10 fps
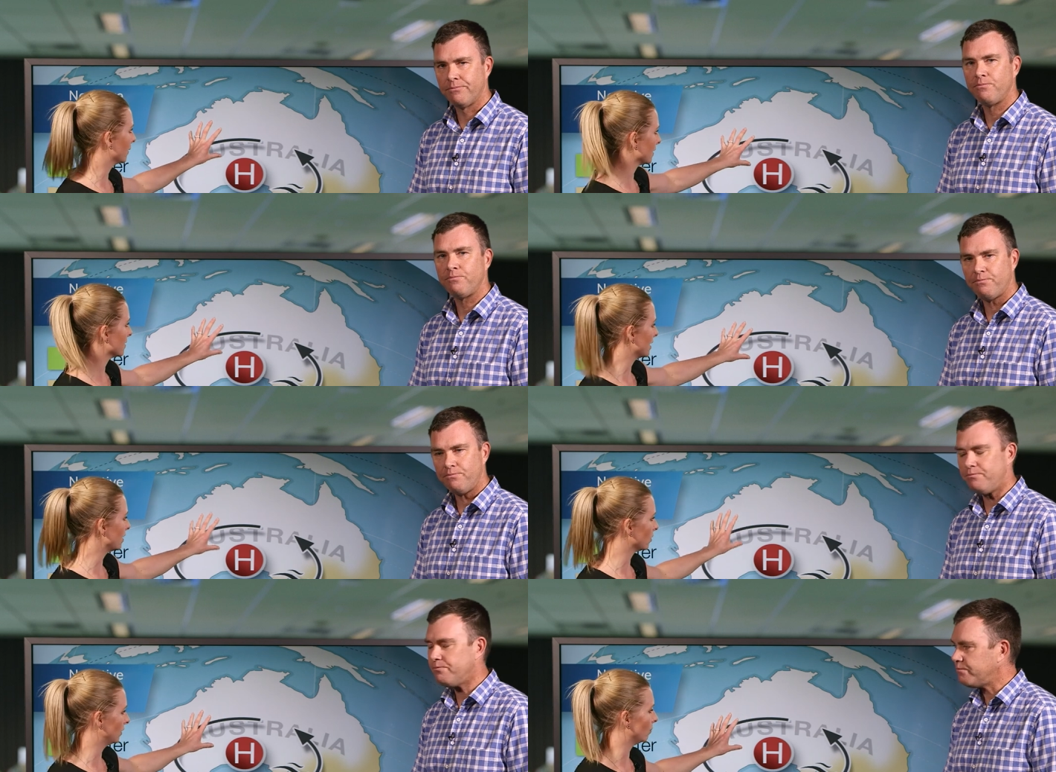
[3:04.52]
Speaker 1: across
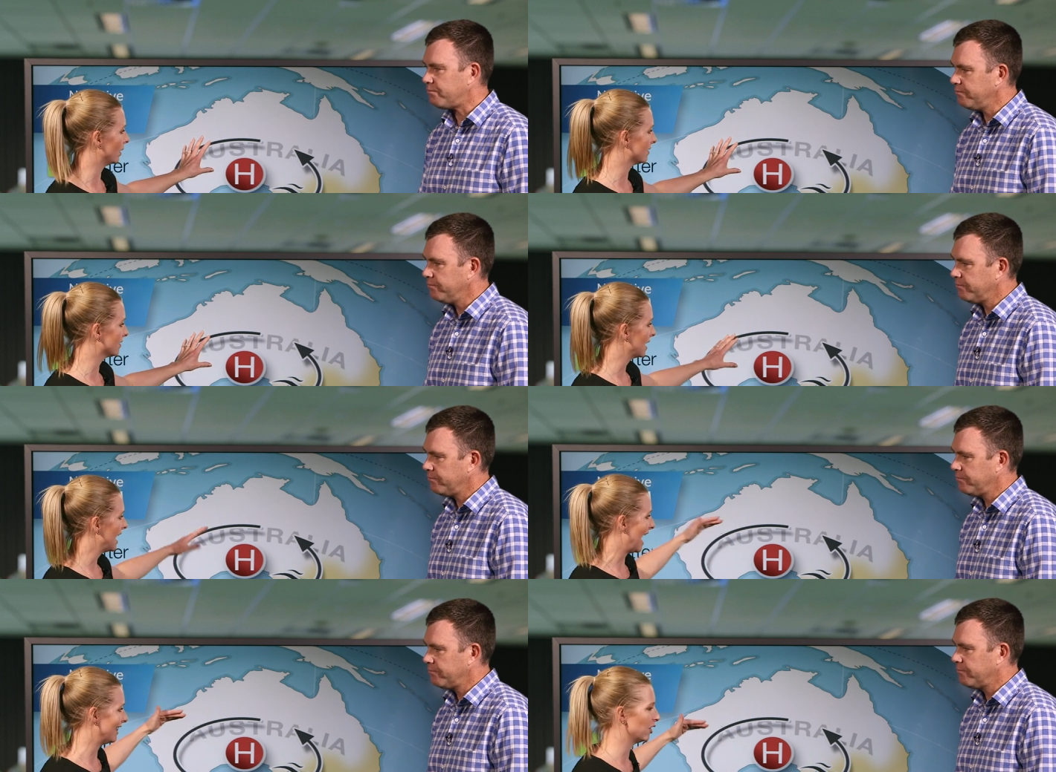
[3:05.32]
central and west,
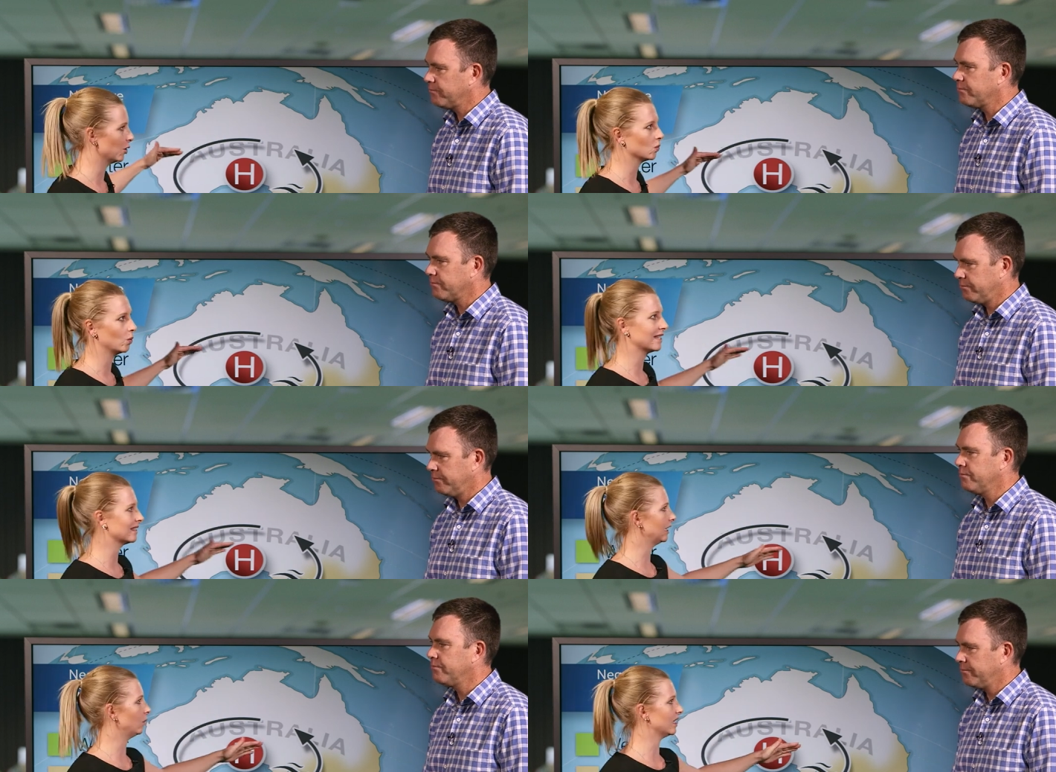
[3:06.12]
and then those
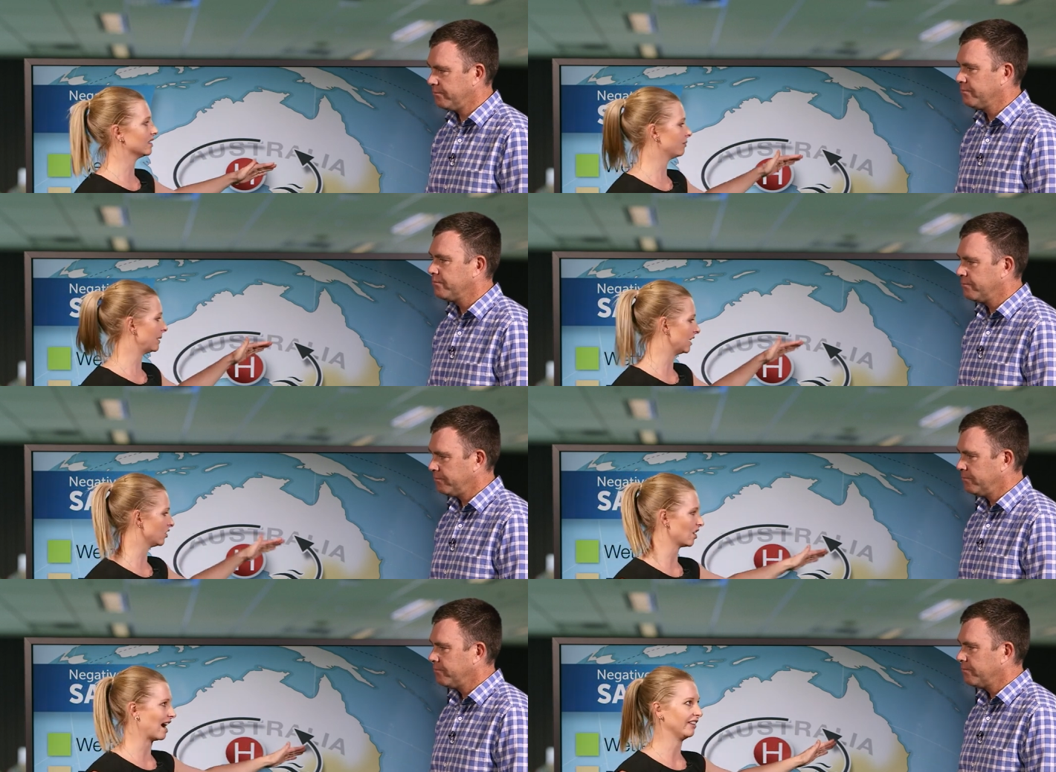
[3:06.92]
westerly winds have been
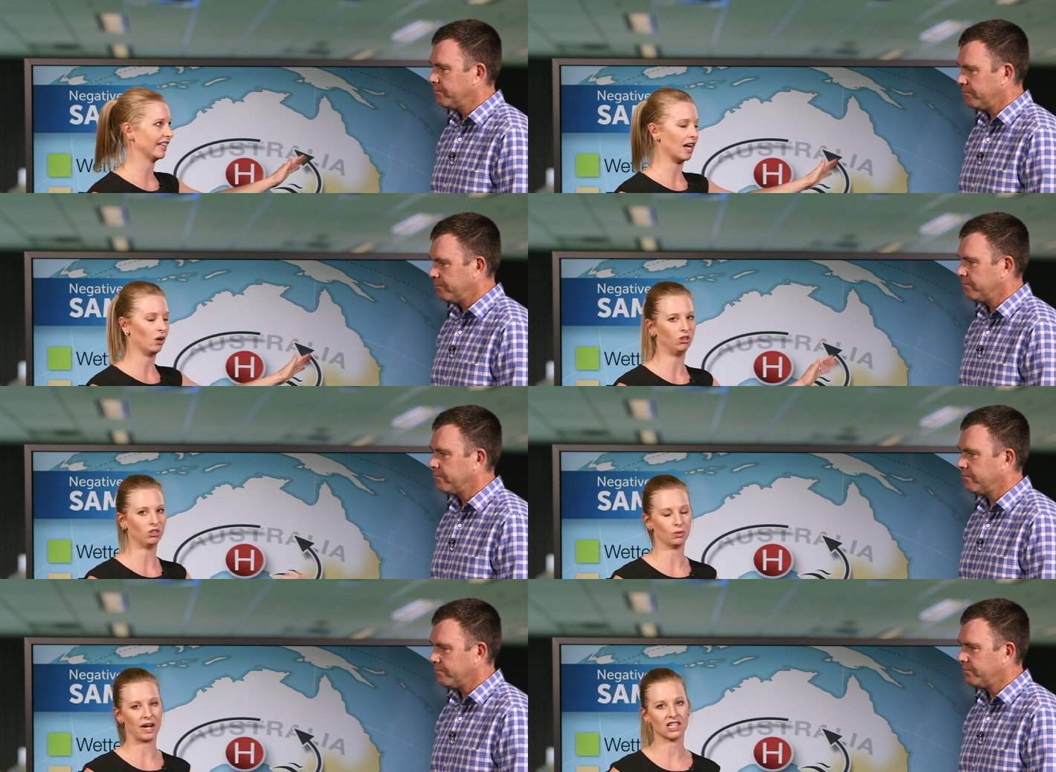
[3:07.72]
driving that all
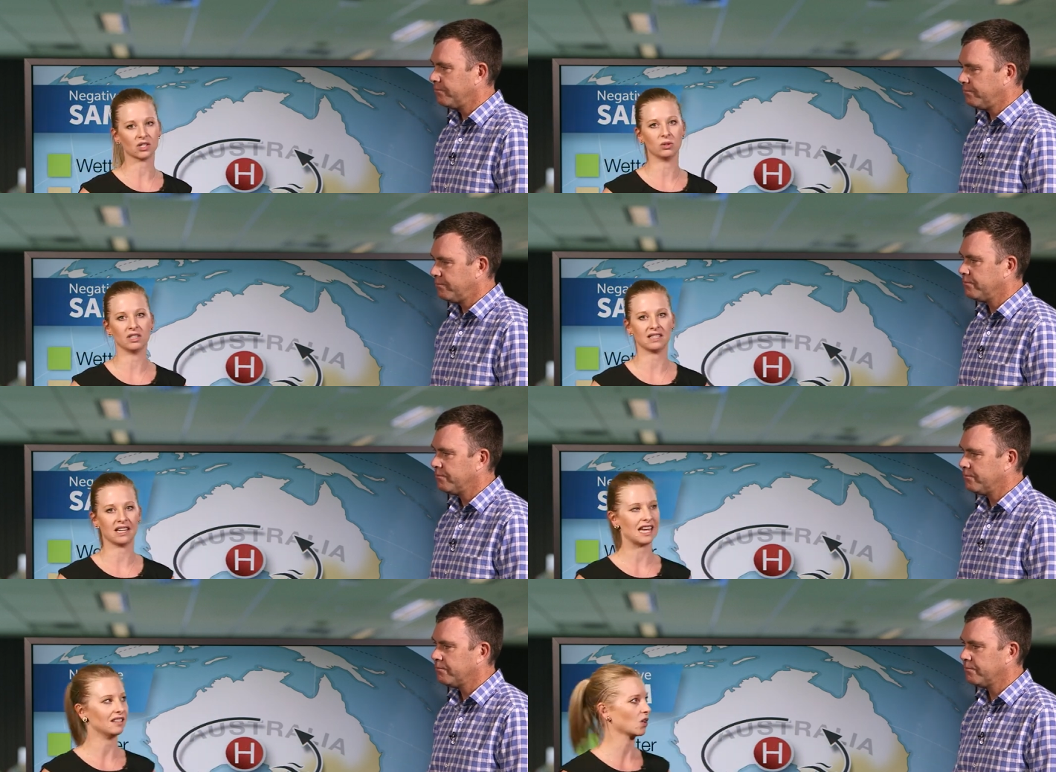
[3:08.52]
the way towards
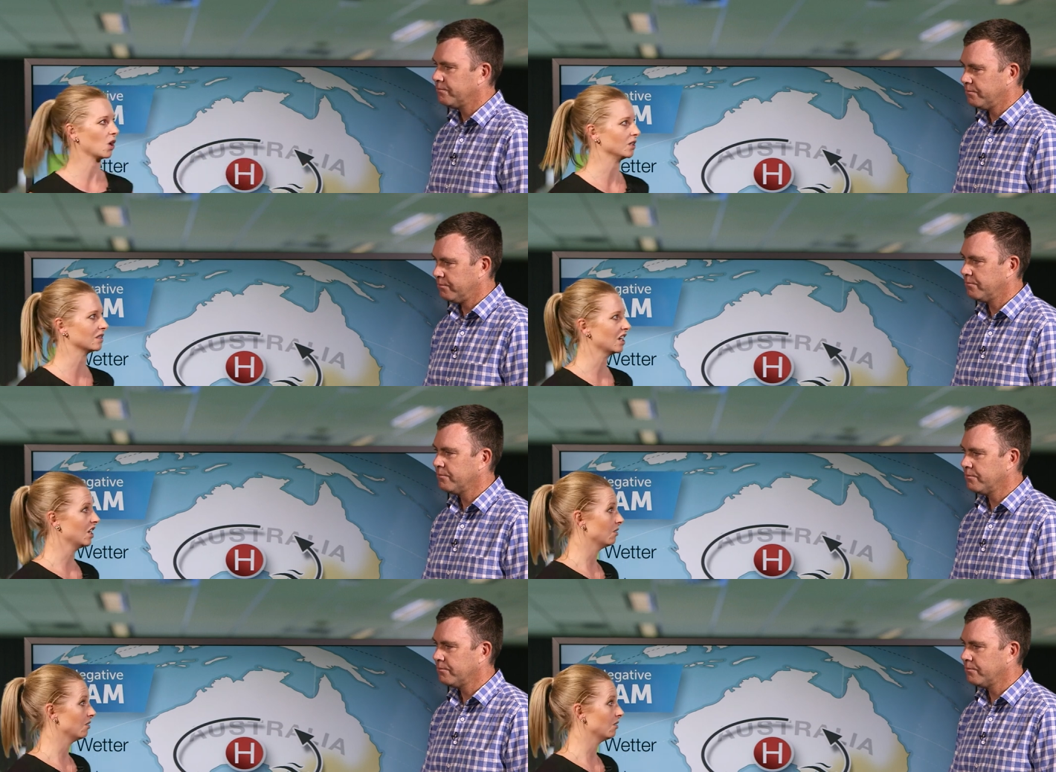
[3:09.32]
the east coast,